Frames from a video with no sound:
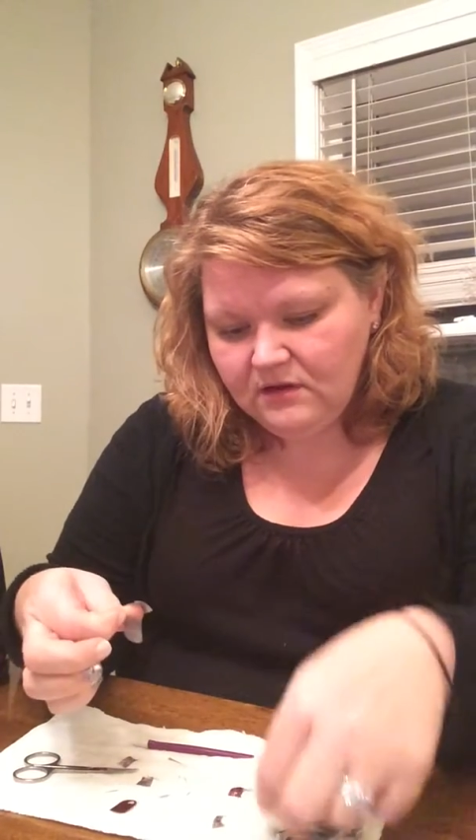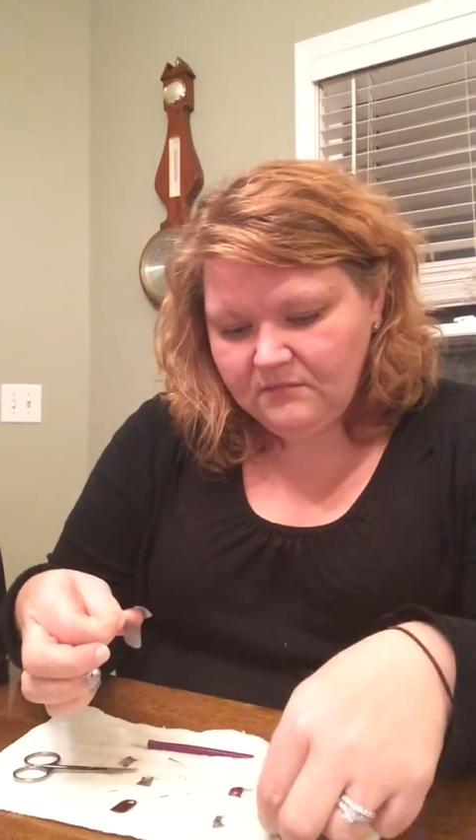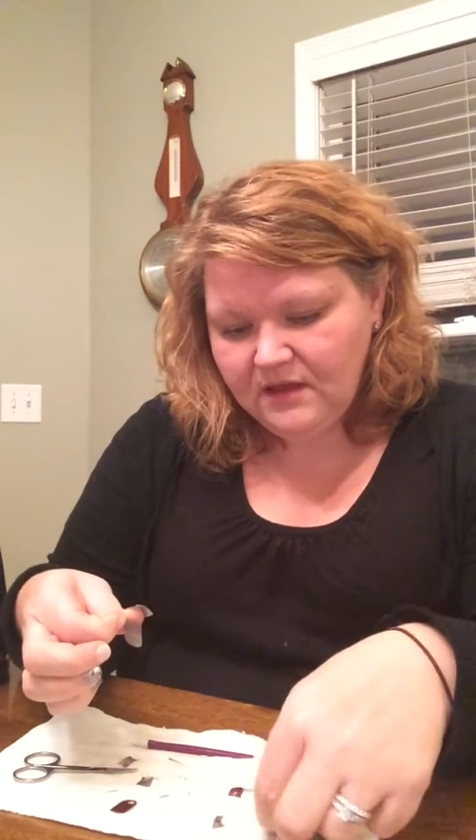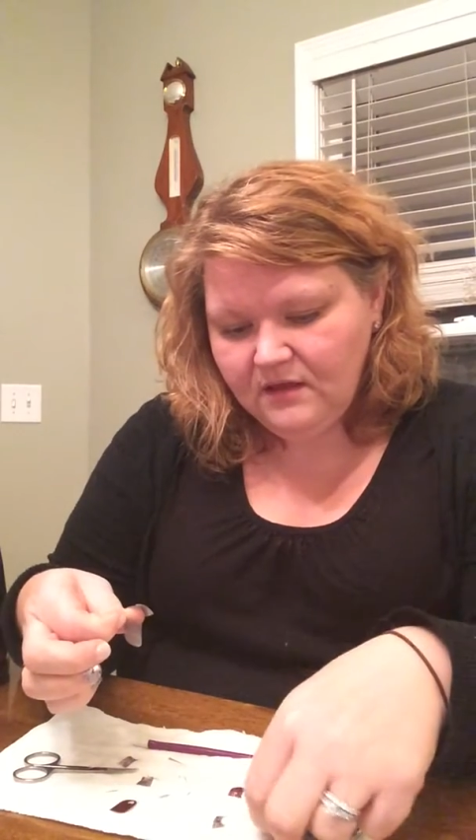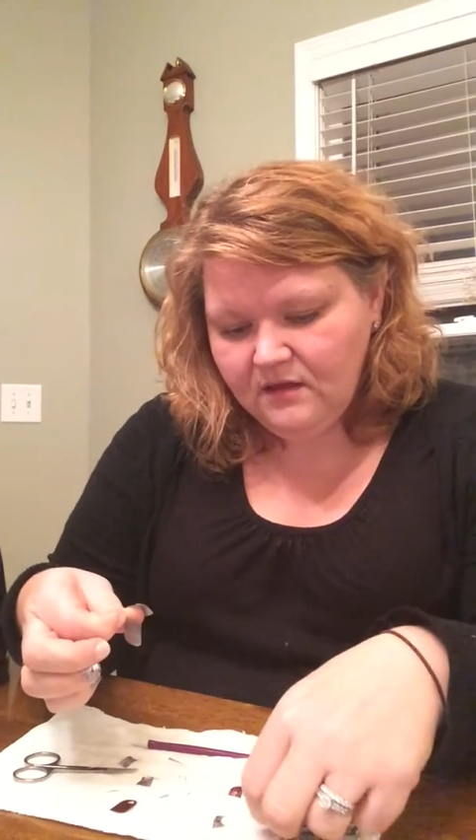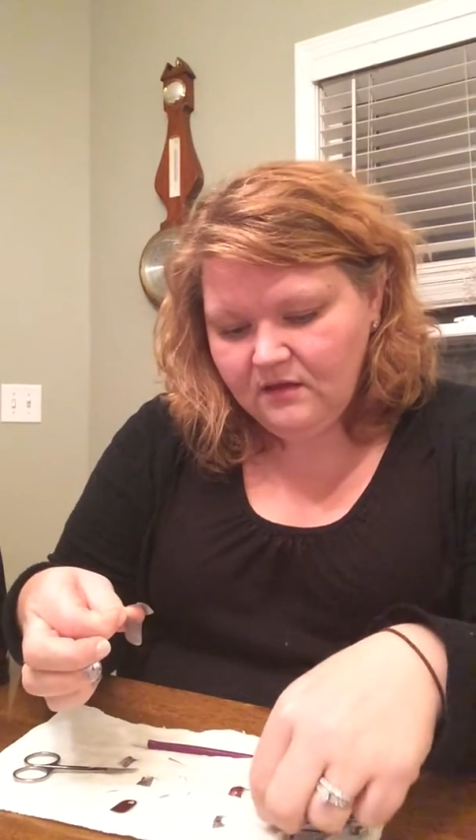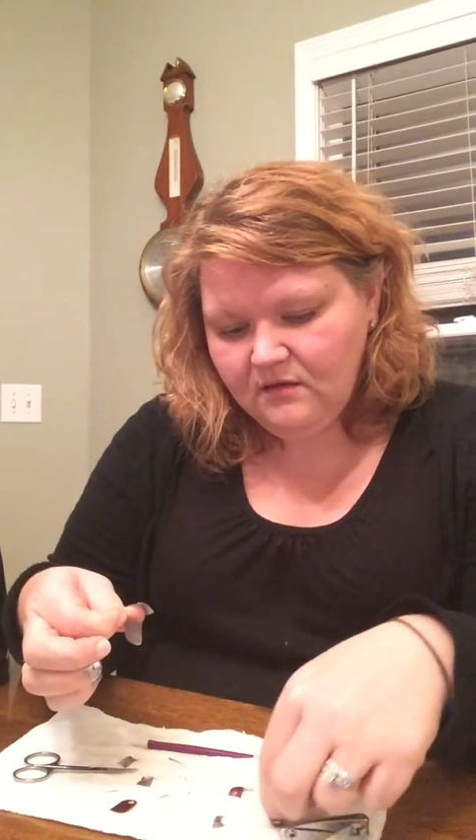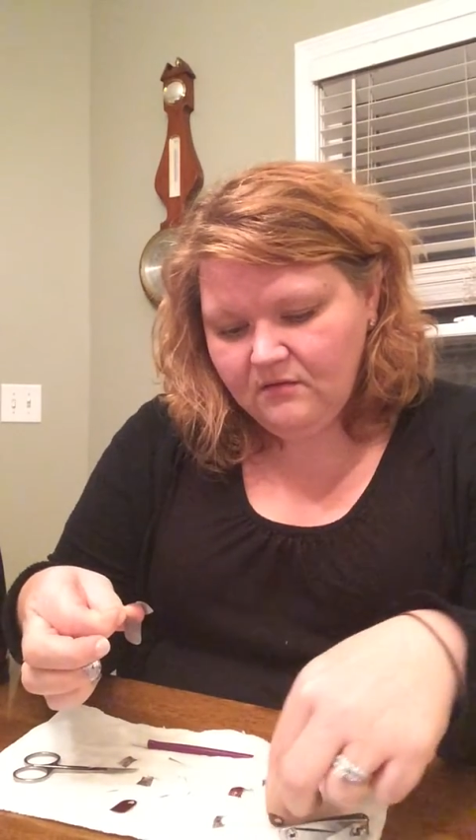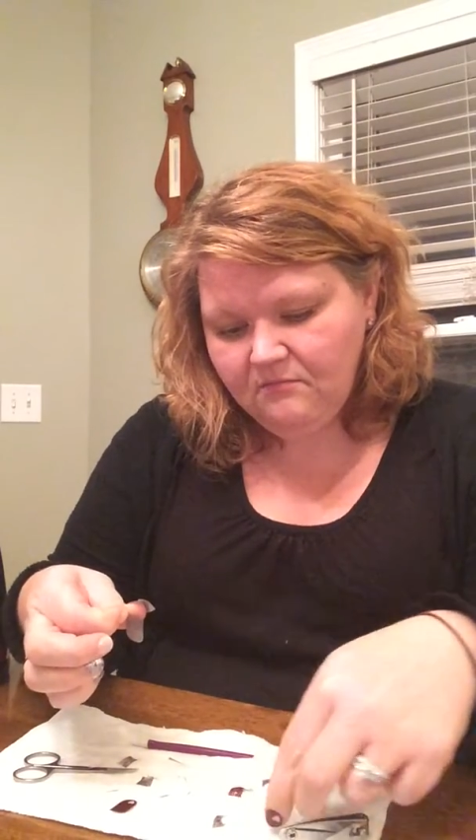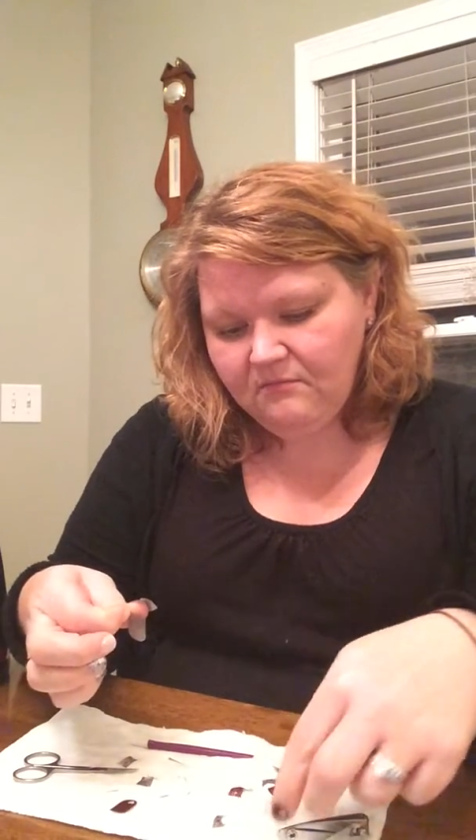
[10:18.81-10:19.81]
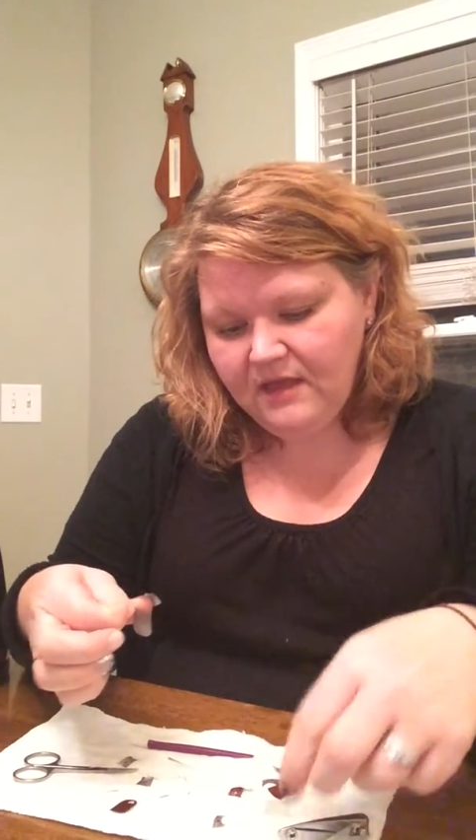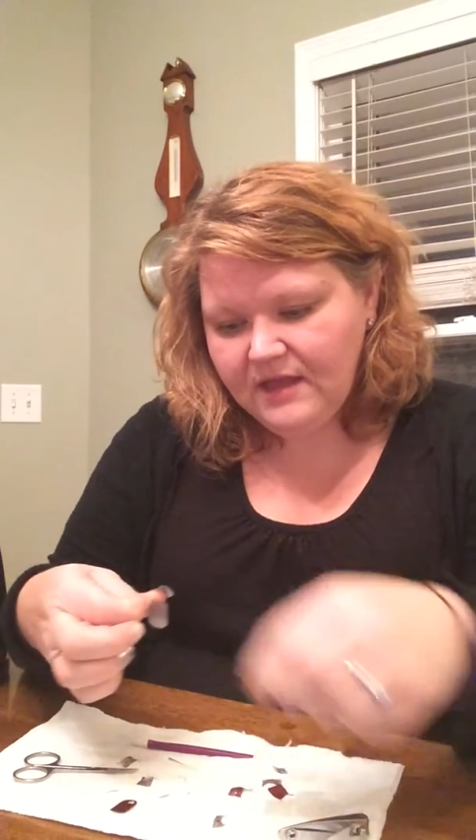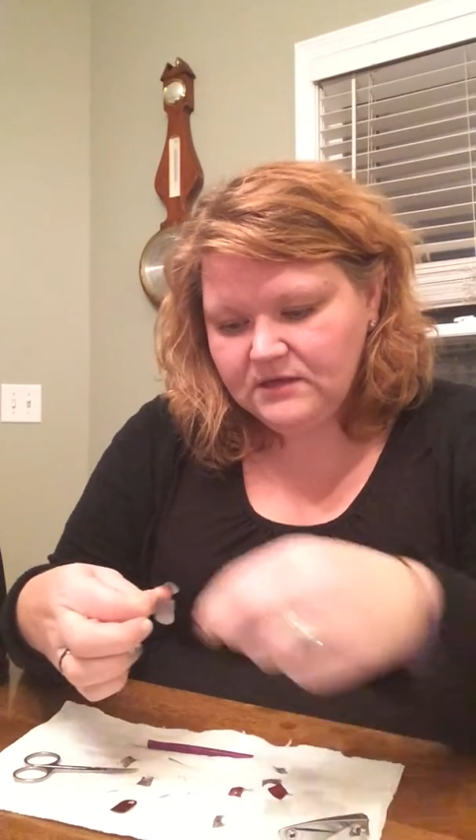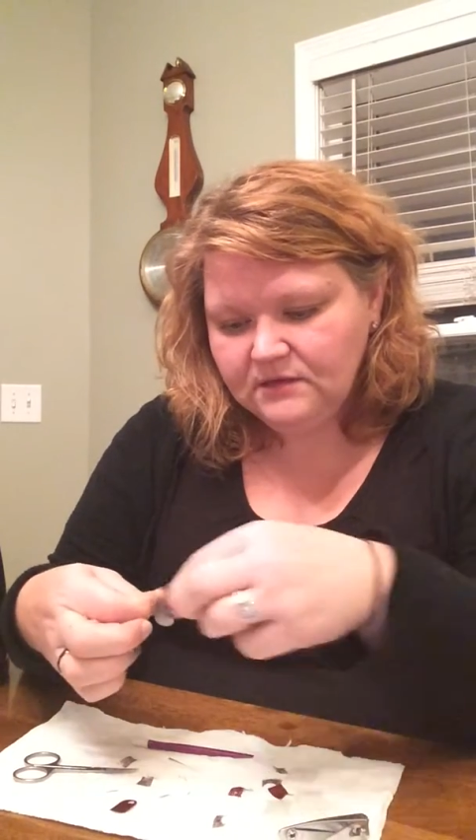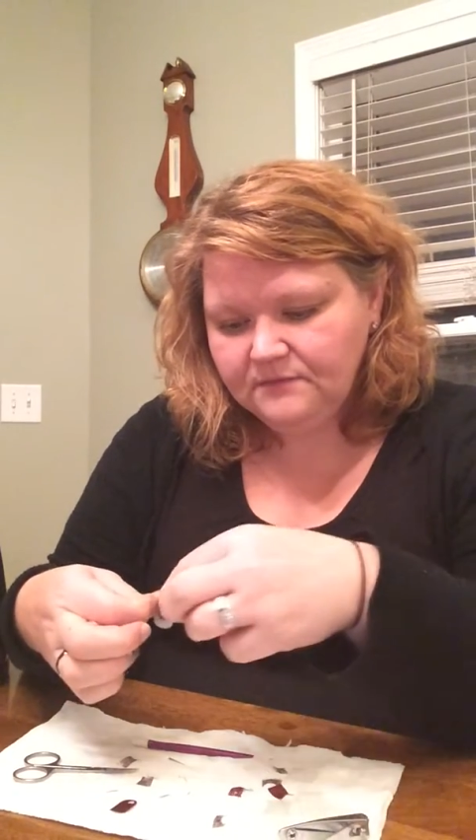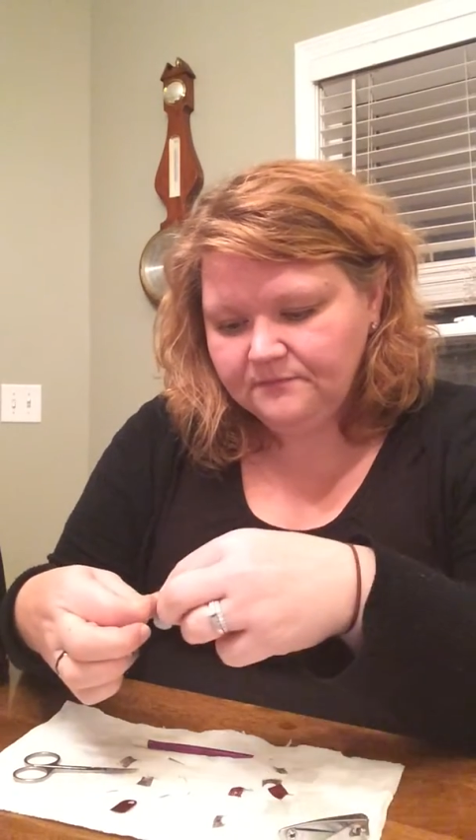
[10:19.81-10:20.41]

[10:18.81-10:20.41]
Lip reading: on my mat.